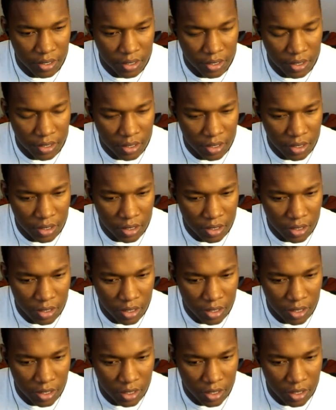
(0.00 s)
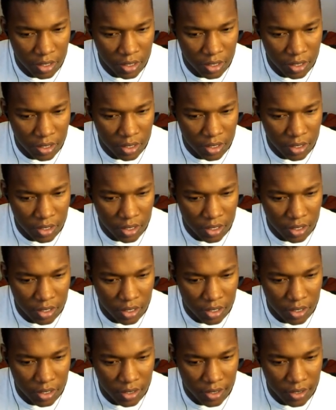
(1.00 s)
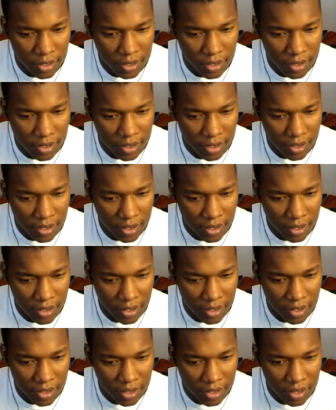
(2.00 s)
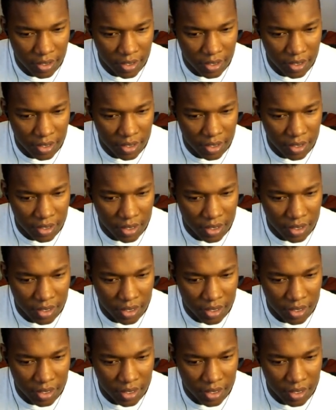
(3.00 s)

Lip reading: (silence)